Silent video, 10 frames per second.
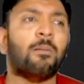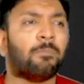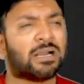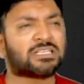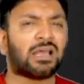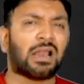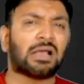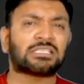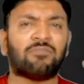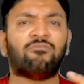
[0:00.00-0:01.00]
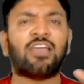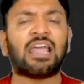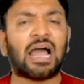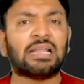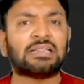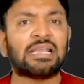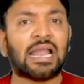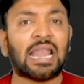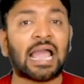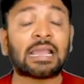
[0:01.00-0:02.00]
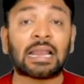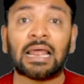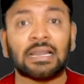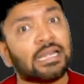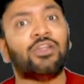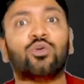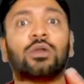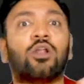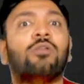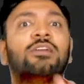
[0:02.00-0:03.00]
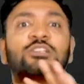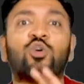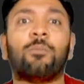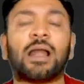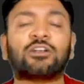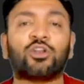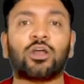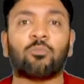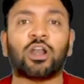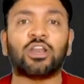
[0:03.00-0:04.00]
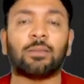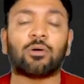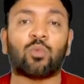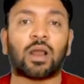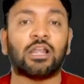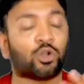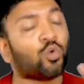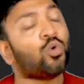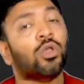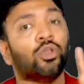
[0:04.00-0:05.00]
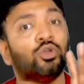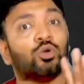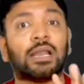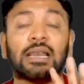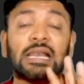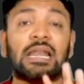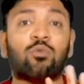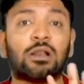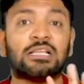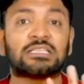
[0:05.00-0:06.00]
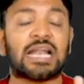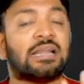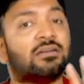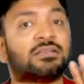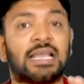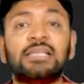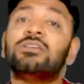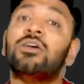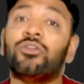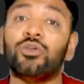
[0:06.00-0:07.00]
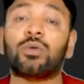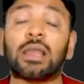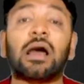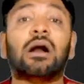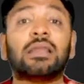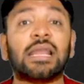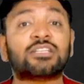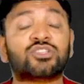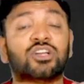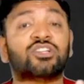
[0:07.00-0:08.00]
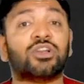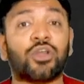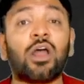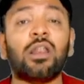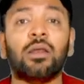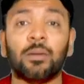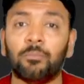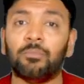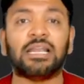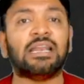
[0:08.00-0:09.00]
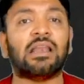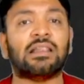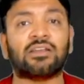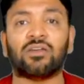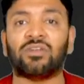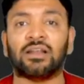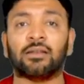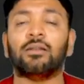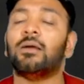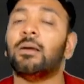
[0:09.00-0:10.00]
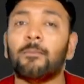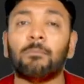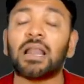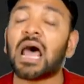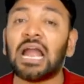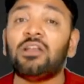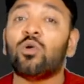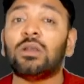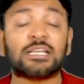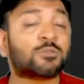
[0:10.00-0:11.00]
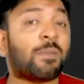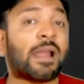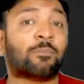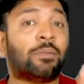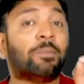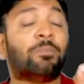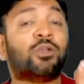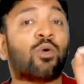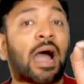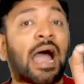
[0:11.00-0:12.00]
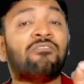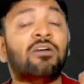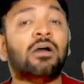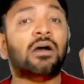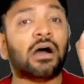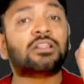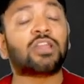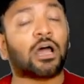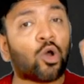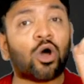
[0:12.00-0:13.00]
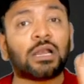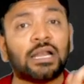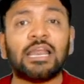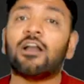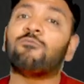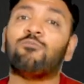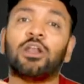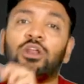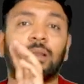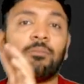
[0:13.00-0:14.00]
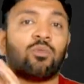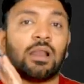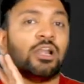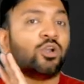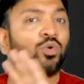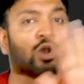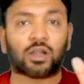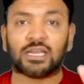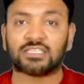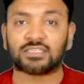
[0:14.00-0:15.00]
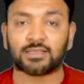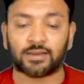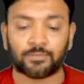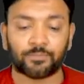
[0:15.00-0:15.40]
But sir, somewhere I think I lack clarity. You can always go back to your module number 1 and 2. You can read what the standard says. You can again structure your material that you have written. But I don't expect people to have a thorough reading of module number 1 and 2. Not necessary.